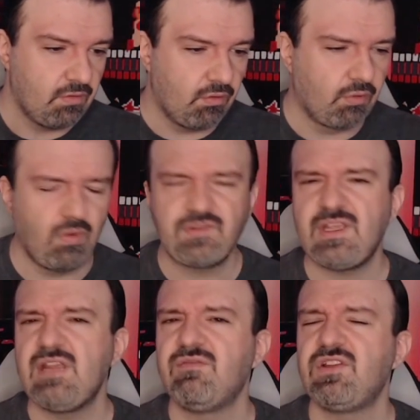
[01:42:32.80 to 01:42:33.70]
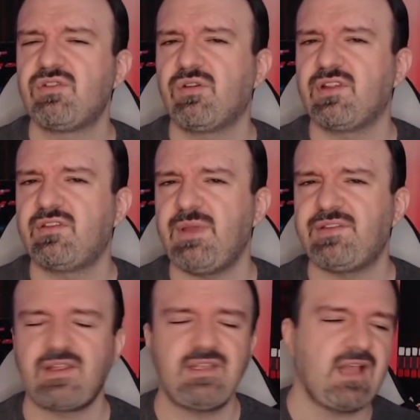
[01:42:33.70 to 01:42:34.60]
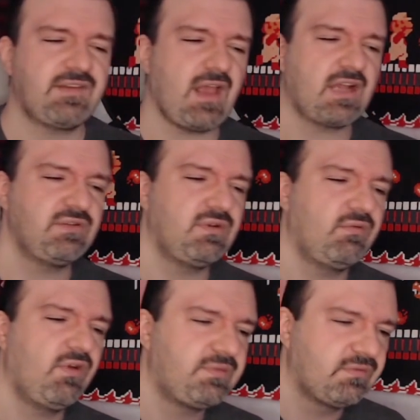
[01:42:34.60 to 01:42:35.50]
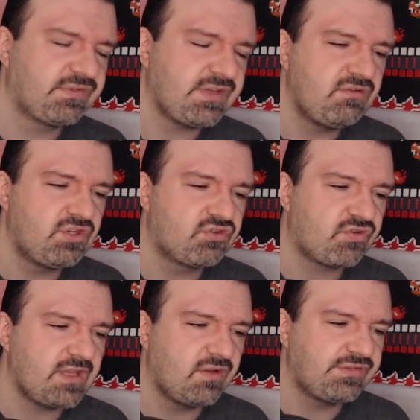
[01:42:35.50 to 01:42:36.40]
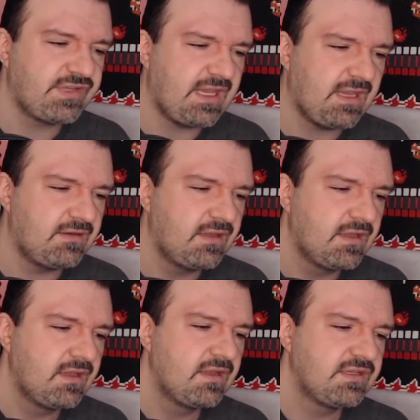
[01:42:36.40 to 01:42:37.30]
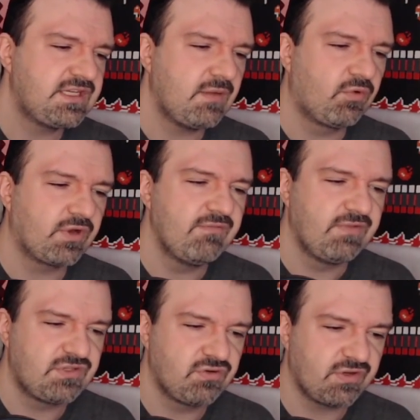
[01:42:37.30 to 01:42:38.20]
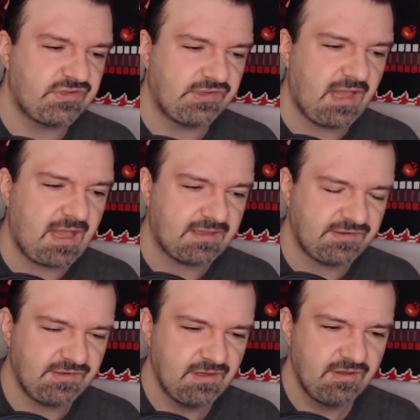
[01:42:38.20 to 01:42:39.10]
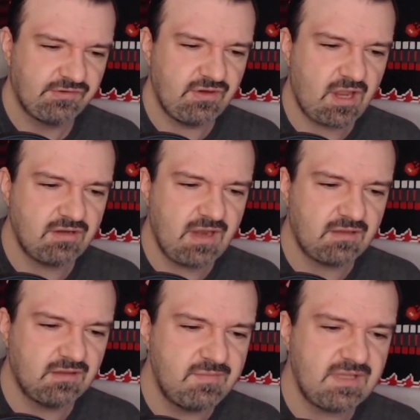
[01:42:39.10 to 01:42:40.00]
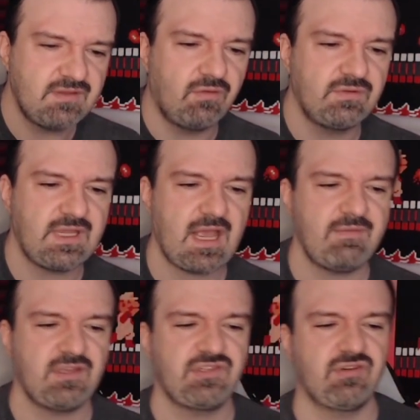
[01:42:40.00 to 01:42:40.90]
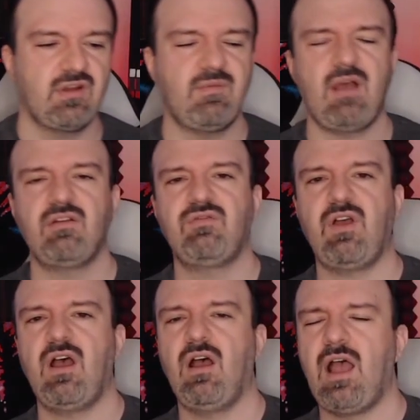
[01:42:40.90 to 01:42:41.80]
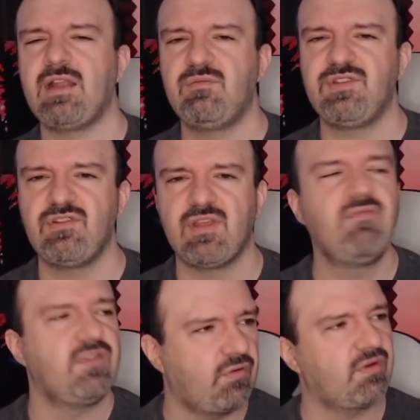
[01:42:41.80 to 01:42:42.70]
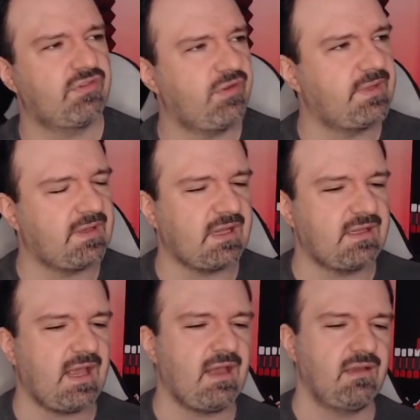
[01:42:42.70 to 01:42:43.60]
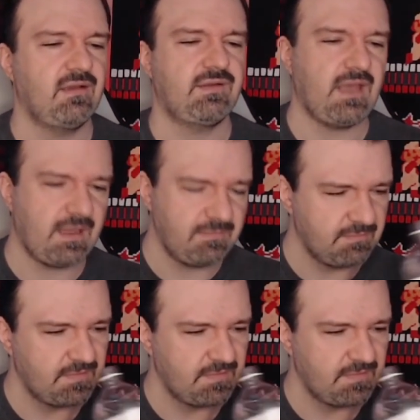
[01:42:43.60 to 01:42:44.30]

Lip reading: Or was it inventory space? I think that's actually what it was. People were saying you could trade those in to get more inventory slots. So now you're not limited to only having a certain amount of items in your inventory or something like that. Okay?